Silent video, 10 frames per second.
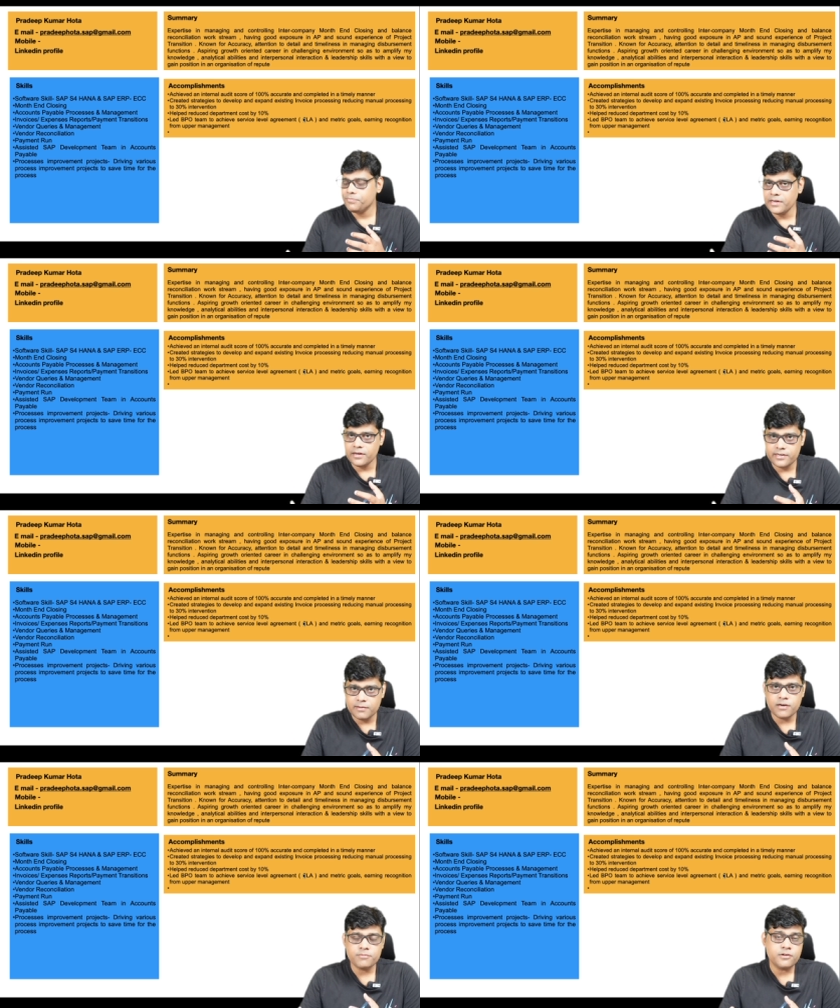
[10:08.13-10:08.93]
uh,
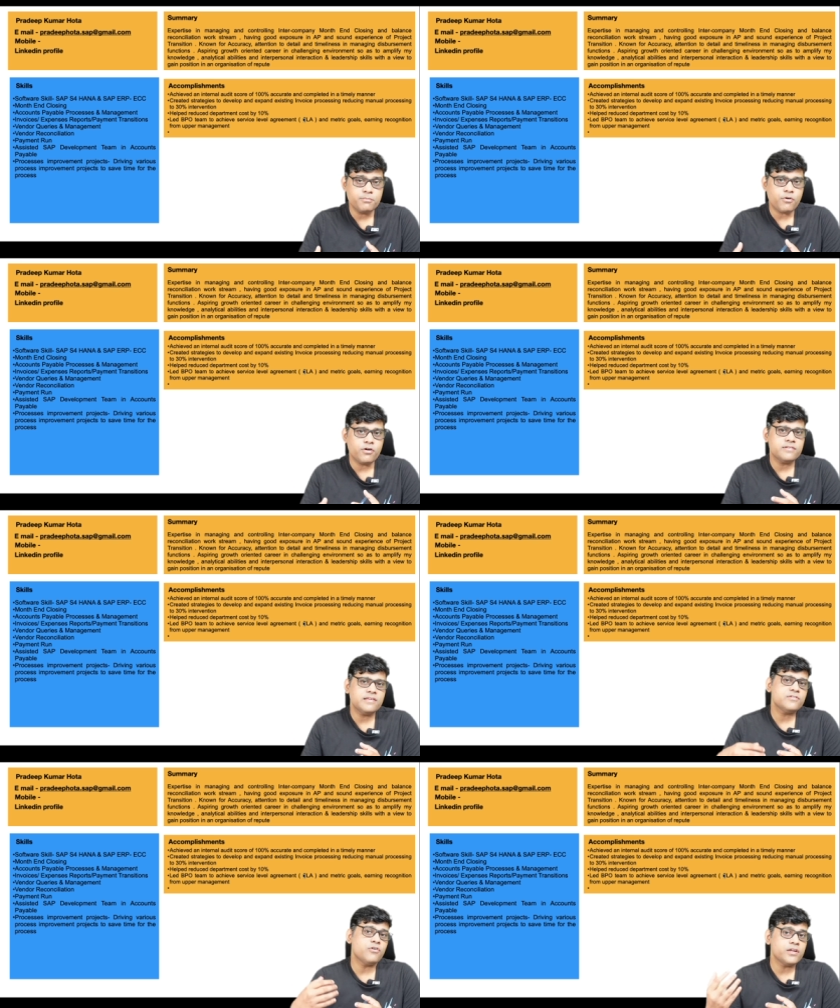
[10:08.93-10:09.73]
developed some
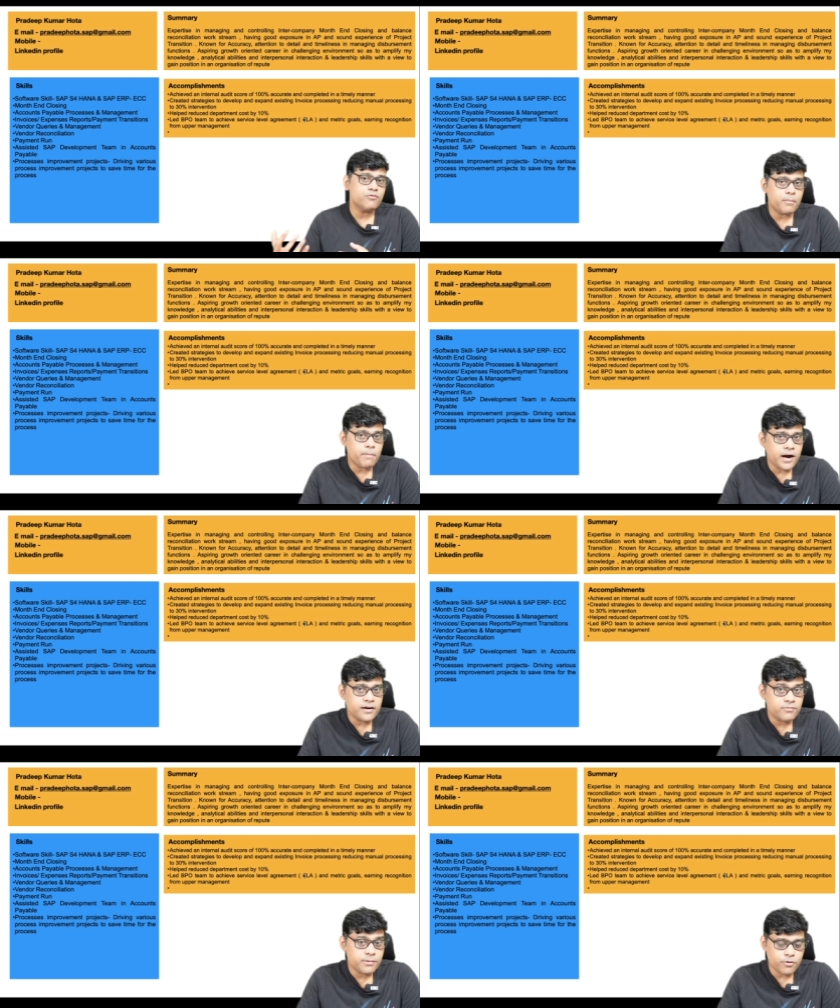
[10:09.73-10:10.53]
process or you are
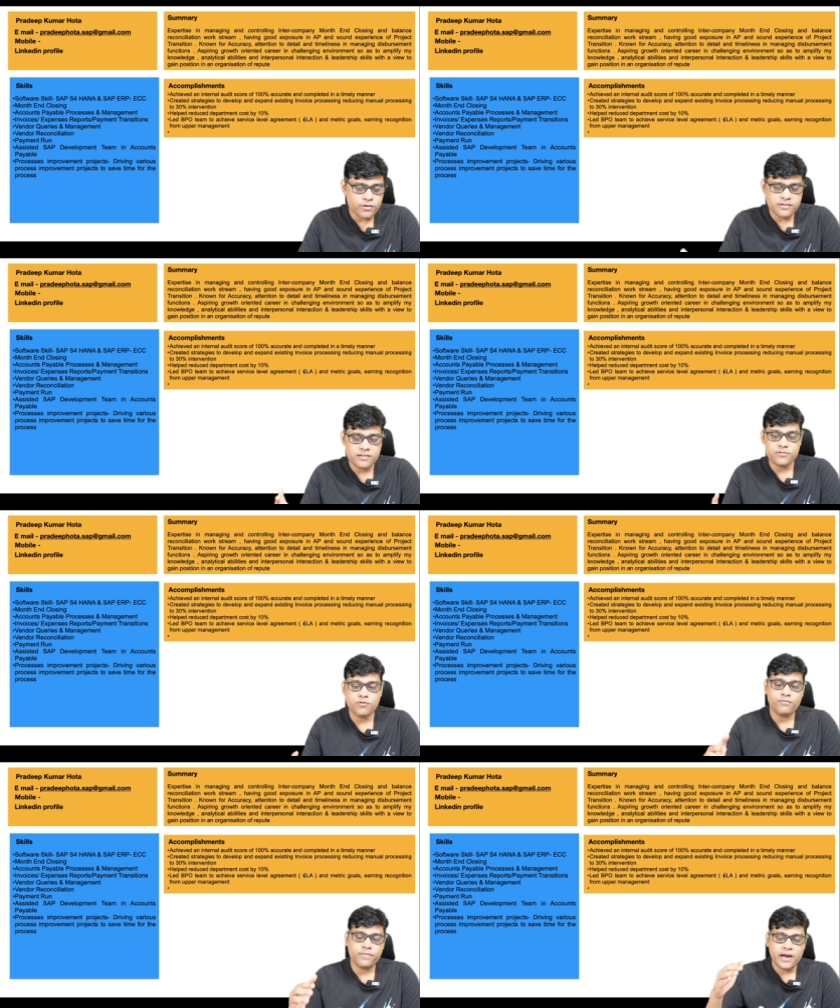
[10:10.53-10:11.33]
part of a process
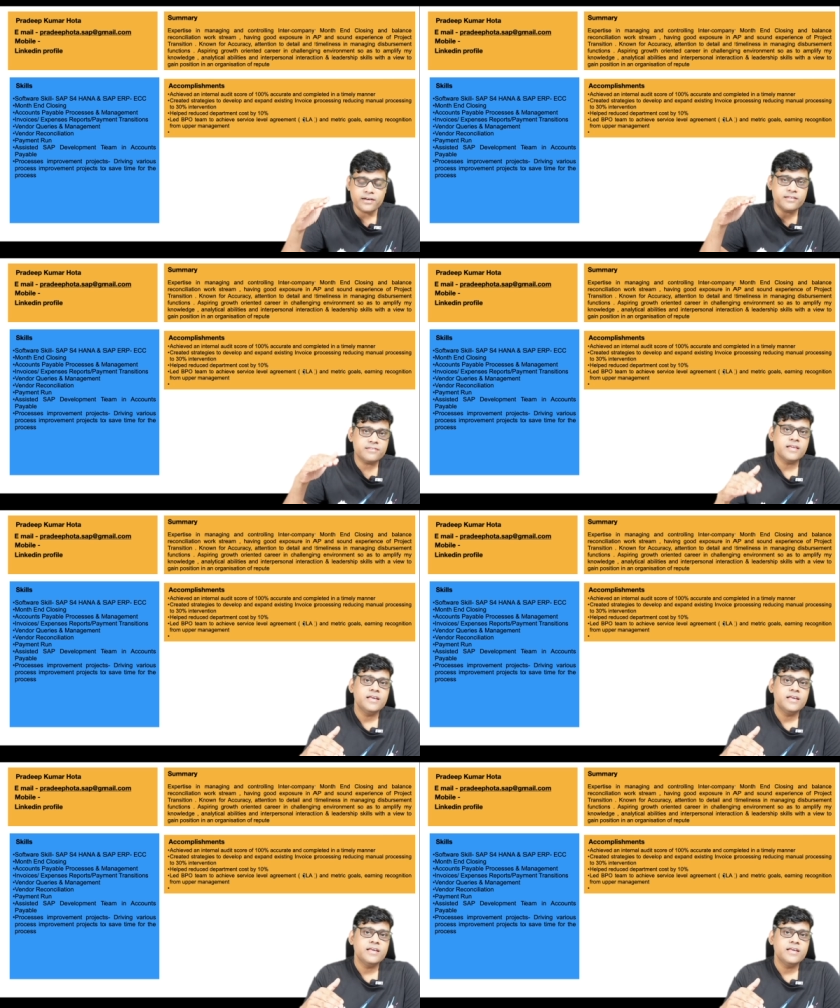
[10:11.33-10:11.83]
so that is